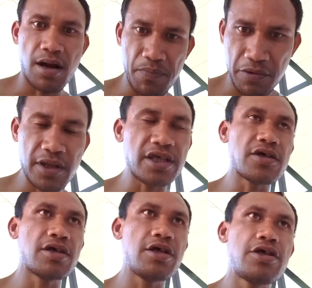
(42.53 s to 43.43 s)
Now, I'll put this
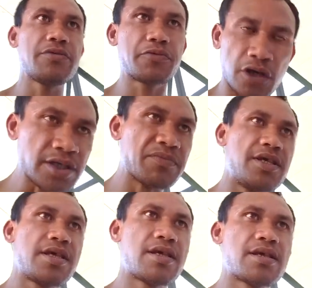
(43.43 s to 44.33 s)
on the YouTube, trust me.
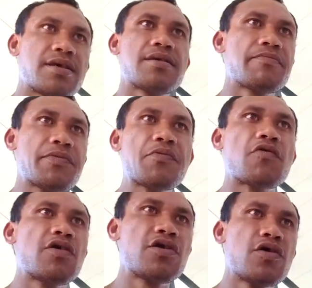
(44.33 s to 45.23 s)
People
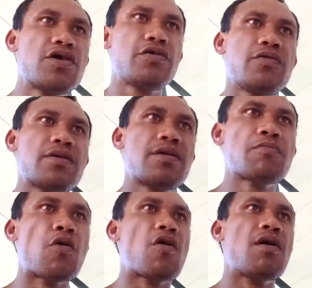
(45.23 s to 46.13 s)
want to know you
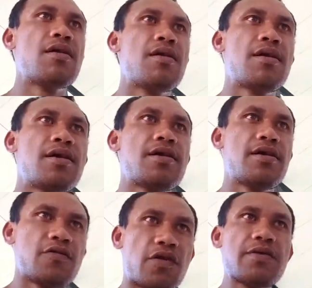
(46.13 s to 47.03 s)
more.
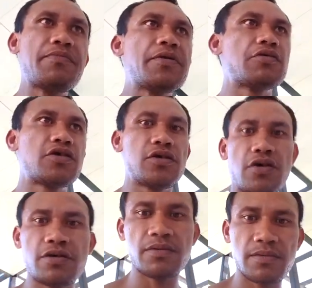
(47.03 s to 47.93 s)
You want people to
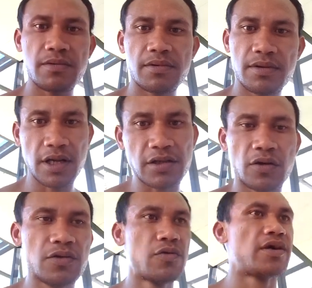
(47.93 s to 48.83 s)
know you? That's the
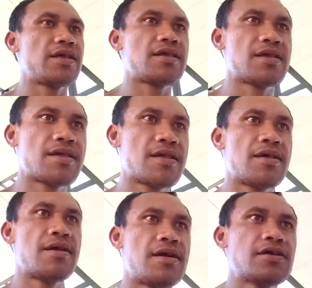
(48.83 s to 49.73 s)
only way.
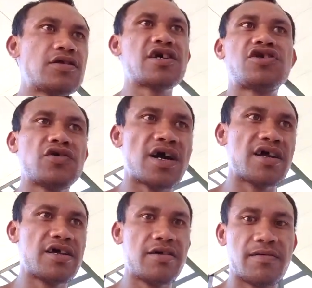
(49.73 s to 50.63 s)
To get you
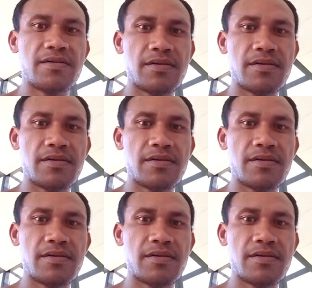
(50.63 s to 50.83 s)
out of here.